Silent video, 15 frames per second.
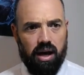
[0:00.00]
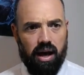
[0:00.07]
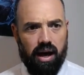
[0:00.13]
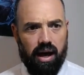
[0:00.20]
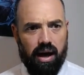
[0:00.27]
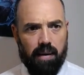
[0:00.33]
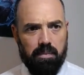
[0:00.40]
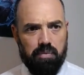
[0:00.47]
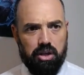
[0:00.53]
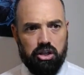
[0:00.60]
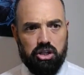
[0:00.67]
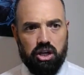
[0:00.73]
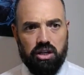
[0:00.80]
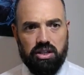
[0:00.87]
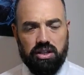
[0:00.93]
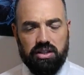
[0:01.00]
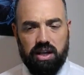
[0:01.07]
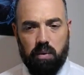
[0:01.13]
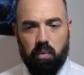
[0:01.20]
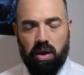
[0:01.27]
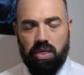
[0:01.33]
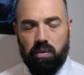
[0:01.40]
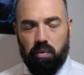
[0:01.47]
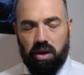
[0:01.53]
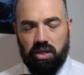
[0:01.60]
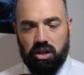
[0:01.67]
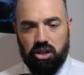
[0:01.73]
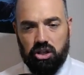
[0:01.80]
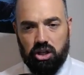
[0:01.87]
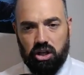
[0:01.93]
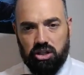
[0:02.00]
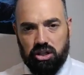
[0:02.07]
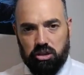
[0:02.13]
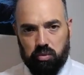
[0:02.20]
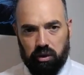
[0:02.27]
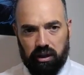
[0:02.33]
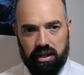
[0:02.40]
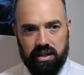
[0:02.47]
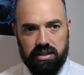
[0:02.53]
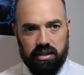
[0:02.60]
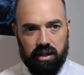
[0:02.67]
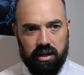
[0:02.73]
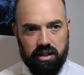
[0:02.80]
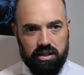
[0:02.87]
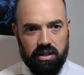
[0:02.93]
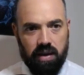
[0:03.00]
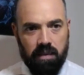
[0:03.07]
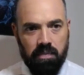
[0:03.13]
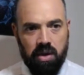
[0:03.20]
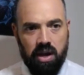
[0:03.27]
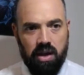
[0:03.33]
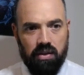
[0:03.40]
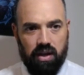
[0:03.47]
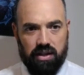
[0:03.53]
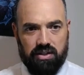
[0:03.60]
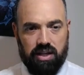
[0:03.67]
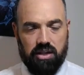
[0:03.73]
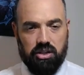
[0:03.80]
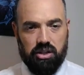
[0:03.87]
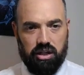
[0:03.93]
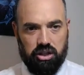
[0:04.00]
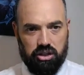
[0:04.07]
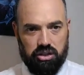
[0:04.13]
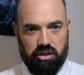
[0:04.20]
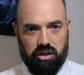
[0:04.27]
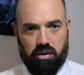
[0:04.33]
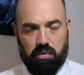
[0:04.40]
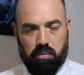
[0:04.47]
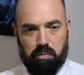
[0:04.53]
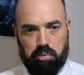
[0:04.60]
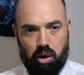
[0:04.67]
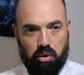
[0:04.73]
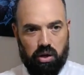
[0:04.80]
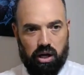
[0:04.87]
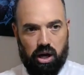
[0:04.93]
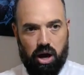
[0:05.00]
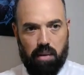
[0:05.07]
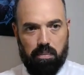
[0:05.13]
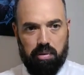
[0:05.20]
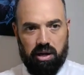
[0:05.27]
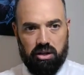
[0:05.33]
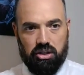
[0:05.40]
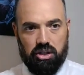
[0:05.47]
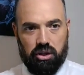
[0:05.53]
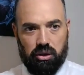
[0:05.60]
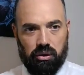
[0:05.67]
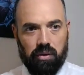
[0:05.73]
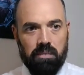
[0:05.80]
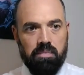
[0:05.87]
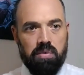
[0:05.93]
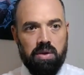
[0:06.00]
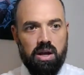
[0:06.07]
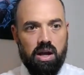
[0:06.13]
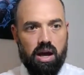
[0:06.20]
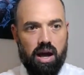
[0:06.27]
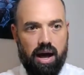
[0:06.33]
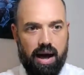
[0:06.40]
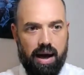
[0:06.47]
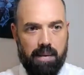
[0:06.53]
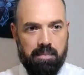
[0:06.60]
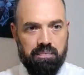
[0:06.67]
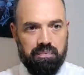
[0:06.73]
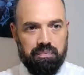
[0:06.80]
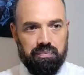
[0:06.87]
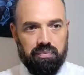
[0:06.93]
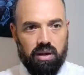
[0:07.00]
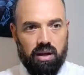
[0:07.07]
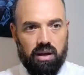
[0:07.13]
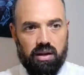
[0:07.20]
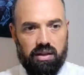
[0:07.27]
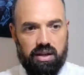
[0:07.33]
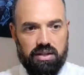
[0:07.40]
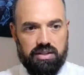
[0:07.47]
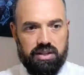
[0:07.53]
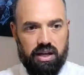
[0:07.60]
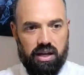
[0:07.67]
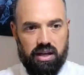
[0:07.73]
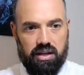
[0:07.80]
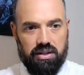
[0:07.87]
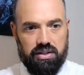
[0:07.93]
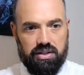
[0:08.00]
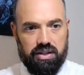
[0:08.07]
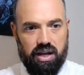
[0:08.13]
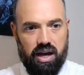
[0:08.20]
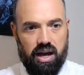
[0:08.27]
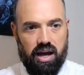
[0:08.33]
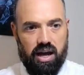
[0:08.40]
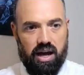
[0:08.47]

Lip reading: The church has said when the church's release list, they essentially just broke it up into um, this is